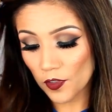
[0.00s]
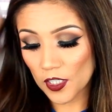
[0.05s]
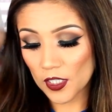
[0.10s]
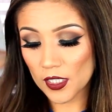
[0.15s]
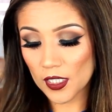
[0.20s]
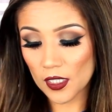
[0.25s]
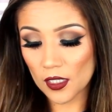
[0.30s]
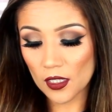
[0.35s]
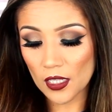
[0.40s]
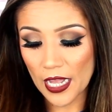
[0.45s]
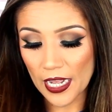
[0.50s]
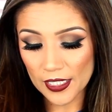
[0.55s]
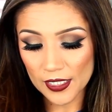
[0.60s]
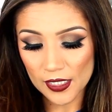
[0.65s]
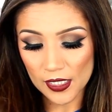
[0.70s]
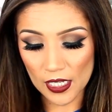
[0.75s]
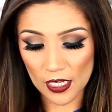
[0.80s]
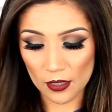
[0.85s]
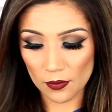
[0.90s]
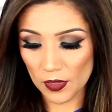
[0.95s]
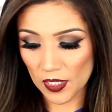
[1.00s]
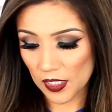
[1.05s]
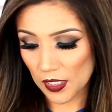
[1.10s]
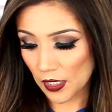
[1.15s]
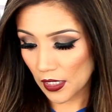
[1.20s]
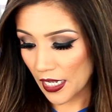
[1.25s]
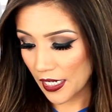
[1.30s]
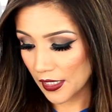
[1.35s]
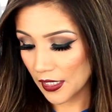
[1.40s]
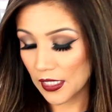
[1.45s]
move into the last thing,
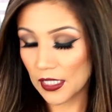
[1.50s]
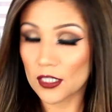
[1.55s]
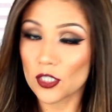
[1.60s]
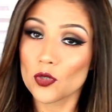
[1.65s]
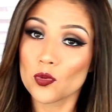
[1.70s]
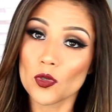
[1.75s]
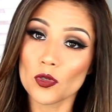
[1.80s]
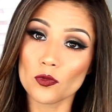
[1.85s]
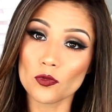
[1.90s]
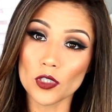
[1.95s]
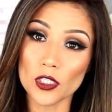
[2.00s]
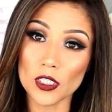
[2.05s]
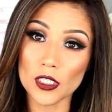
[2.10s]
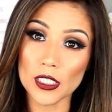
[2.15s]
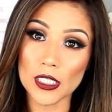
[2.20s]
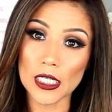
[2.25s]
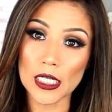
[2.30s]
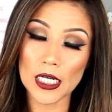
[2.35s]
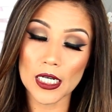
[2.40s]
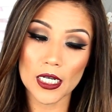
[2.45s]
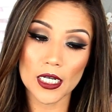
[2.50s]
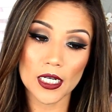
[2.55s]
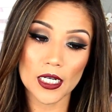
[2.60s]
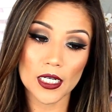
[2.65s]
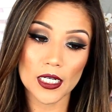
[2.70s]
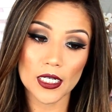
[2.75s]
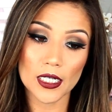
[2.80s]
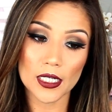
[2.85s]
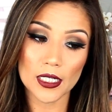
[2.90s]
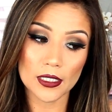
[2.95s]
because the last thing is what really
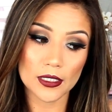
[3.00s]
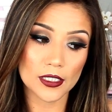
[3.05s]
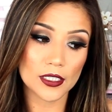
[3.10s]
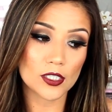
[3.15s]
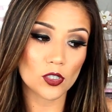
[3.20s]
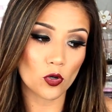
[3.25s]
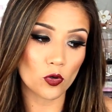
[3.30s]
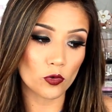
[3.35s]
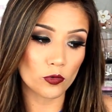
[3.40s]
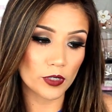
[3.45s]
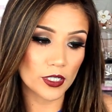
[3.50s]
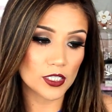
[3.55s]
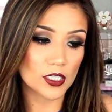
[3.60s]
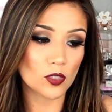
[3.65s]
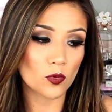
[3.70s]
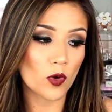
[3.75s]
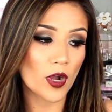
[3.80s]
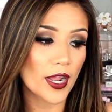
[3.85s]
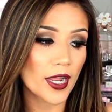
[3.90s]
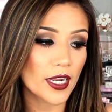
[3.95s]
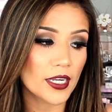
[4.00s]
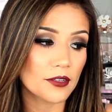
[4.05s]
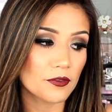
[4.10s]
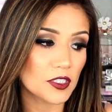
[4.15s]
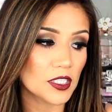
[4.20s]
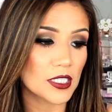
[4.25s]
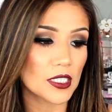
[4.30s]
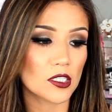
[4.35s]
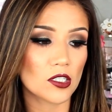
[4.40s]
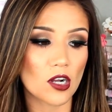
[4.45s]
is the whole reason why
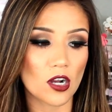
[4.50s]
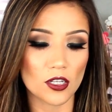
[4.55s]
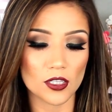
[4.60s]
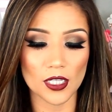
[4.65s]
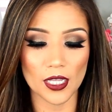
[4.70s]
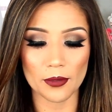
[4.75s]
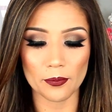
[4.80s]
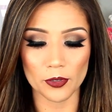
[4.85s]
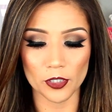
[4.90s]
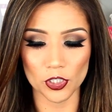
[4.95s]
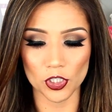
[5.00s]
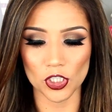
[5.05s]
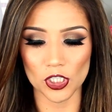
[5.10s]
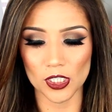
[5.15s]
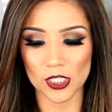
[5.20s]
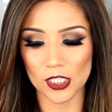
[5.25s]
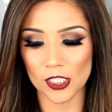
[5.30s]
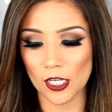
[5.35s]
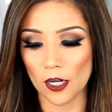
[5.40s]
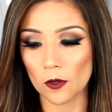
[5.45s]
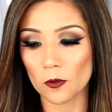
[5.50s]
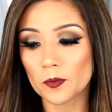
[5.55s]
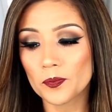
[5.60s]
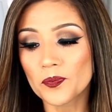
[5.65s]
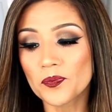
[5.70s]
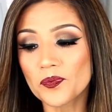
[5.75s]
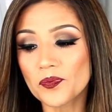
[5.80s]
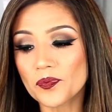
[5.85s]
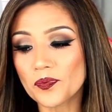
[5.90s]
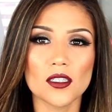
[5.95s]
I even did an online purchase. So
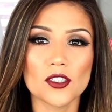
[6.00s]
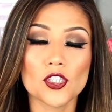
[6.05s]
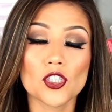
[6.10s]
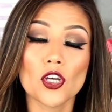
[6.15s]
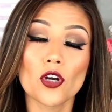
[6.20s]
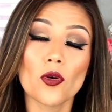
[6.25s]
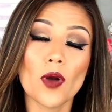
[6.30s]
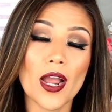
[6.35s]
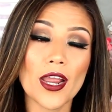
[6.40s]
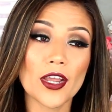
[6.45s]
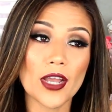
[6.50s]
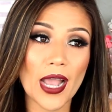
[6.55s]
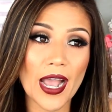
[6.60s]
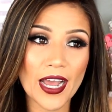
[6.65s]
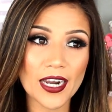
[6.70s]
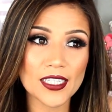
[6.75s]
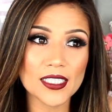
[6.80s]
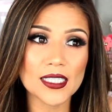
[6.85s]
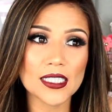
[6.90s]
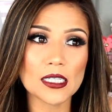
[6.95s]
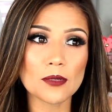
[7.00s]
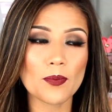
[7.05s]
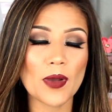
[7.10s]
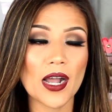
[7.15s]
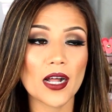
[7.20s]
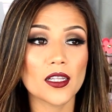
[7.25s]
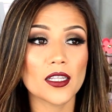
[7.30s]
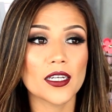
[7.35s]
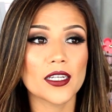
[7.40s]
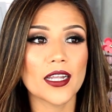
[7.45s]
I had a Z
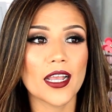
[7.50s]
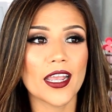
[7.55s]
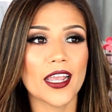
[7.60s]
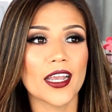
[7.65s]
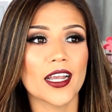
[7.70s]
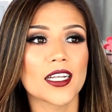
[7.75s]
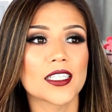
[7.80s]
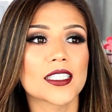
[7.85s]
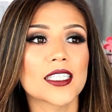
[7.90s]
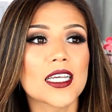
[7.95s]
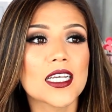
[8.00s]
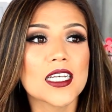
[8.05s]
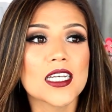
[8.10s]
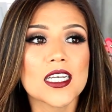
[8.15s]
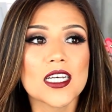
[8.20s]
palette, and